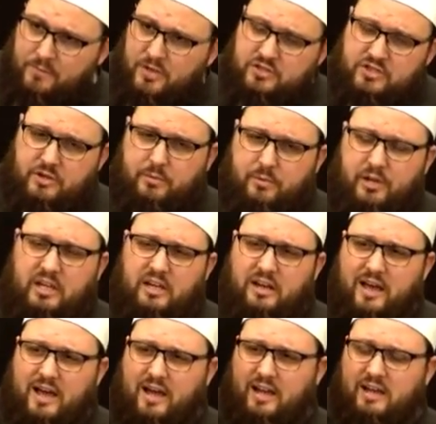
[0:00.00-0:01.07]
Jibreel
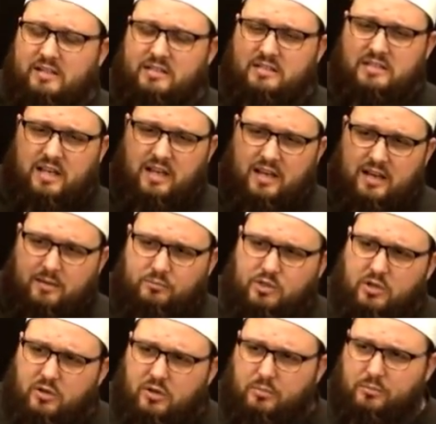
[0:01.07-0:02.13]
alayhi salam to
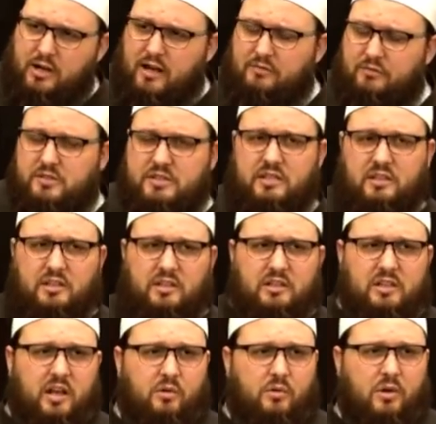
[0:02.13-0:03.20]
the Prophet
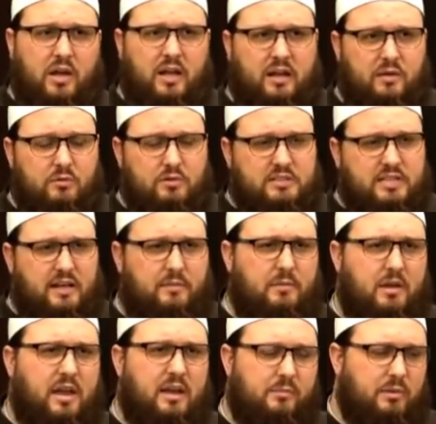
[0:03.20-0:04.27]
sallallahu alayhi wasallam,
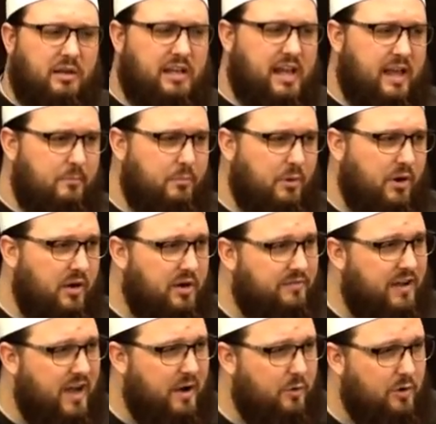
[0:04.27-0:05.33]
and it became part of
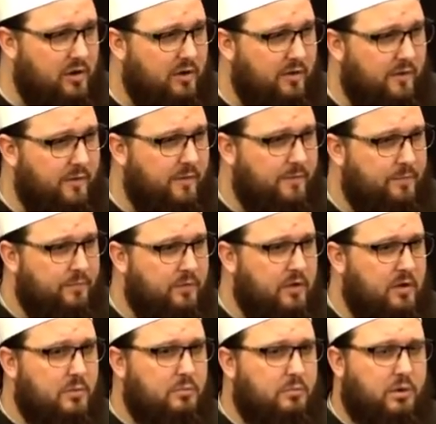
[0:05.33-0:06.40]
our,
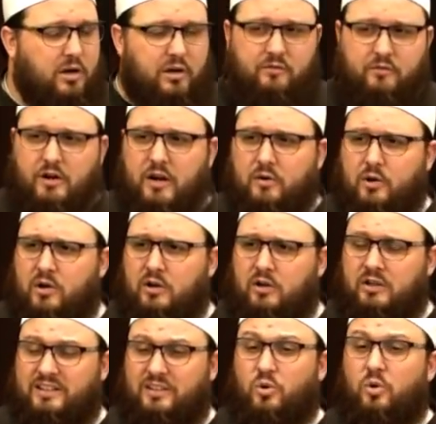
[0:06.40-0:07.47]
part of our
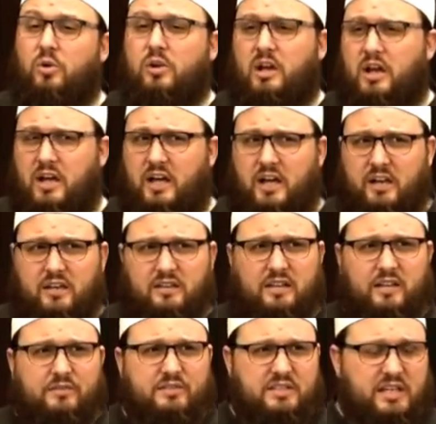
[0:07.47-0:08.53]
Quran and
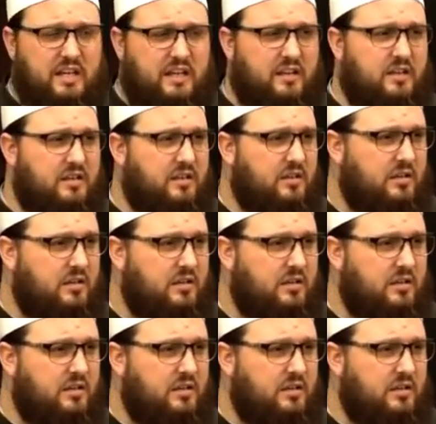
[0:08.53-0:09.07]
tafsir and